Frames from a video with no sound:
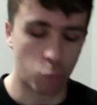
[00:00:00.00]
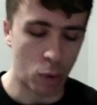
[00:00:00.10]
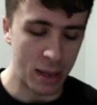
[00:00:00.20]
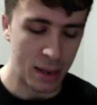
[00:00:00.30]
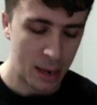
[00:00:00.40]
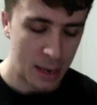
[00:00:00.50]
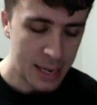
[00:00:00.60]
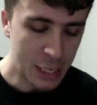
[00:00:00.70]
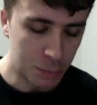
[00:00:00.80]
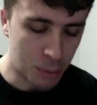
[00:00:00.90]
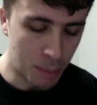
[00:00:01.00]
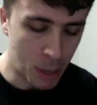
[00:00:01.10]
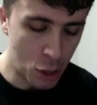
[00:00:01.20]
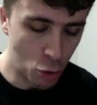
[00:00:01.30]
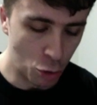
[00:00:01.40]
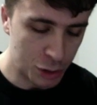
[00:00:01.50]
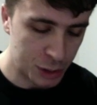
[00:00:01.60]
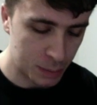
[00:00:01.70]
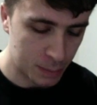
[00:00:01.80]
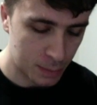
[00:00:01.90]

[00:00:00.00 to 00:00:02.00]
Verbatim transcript: what is proposed,